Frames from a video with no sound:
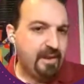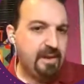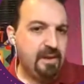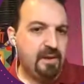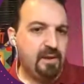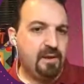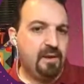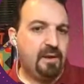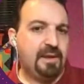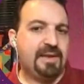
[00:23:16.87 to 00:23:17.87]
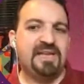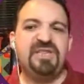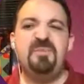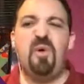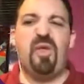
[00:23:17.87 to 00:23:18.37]
For example,
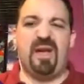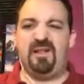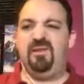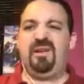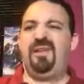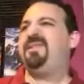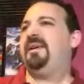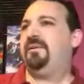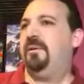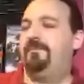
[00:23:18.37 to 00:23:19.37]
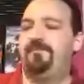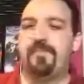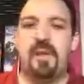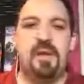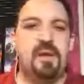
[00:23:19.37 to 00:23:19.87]
modern cache. What is
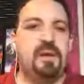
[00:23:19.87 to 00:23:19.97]
that?